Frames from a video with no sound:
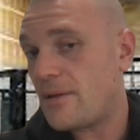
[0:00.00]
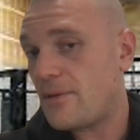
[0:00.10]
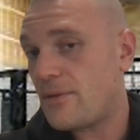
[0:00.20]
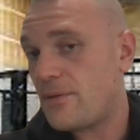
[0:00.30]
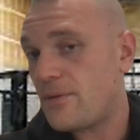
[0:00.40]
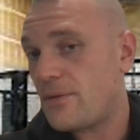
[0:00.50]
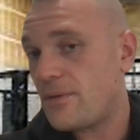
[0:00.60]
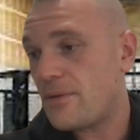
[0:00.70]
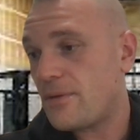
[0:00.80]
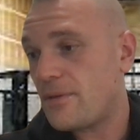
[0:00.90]

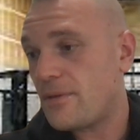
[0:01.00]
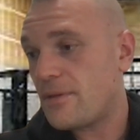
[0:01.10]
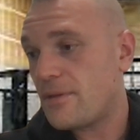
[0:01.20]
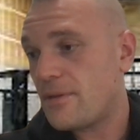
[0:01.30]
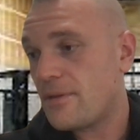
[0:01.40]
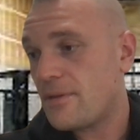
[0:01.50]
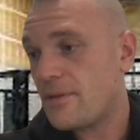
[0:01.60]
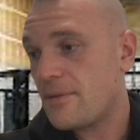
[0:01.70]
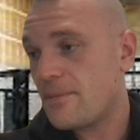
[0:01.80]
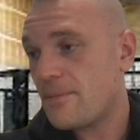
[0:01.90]

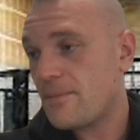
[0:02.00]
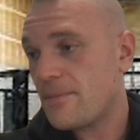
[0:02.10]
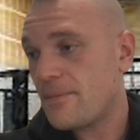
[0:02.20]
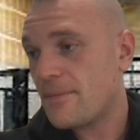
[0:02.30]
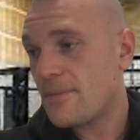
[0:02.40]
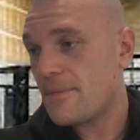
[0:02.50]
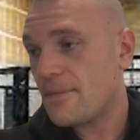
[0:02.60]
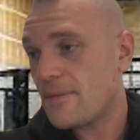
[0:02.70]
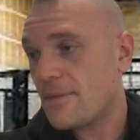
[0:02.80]
(silence)